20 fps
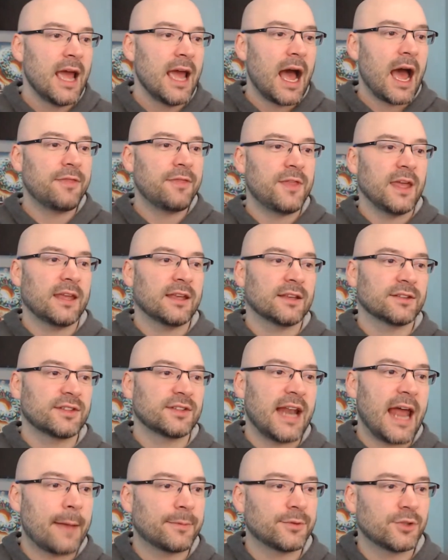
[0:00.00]
I think is
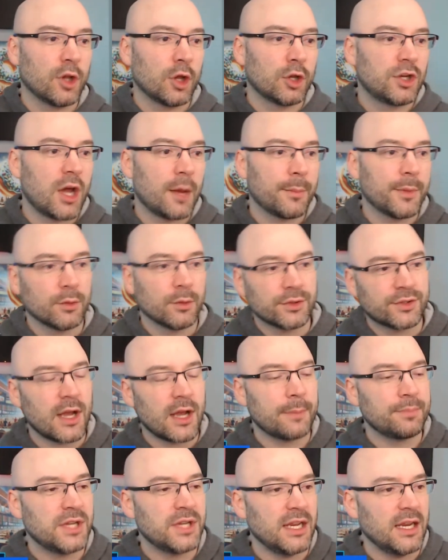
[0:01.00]
an absolute W. What's
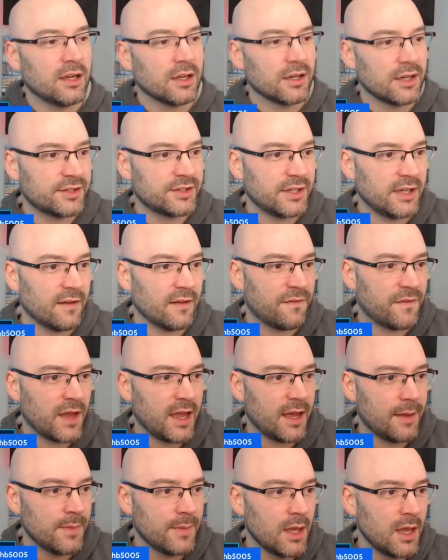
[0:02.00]
up, T? Good to see you,
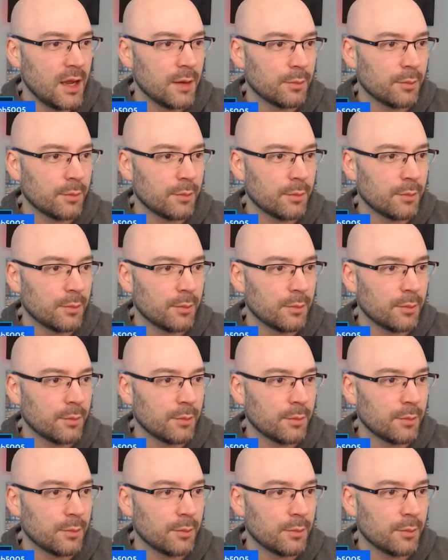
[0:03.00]
fam.